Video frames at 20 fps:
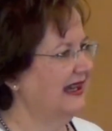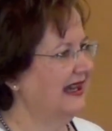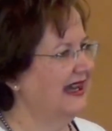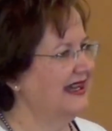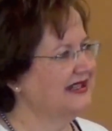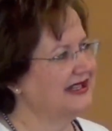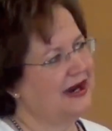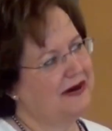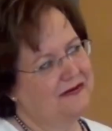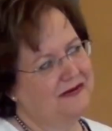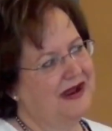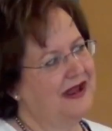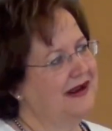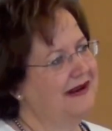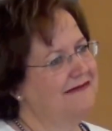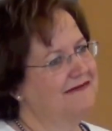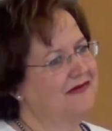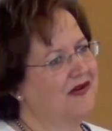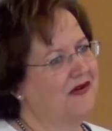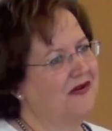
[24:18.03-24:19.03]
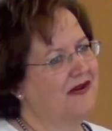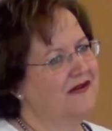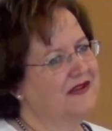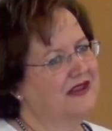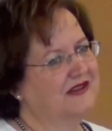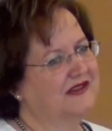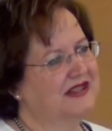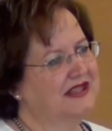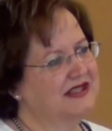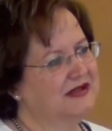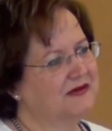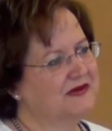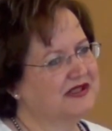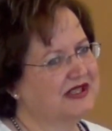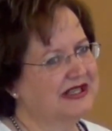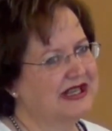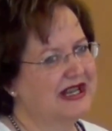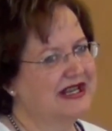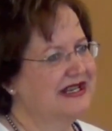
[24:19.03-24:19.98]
as I read it more, that this was an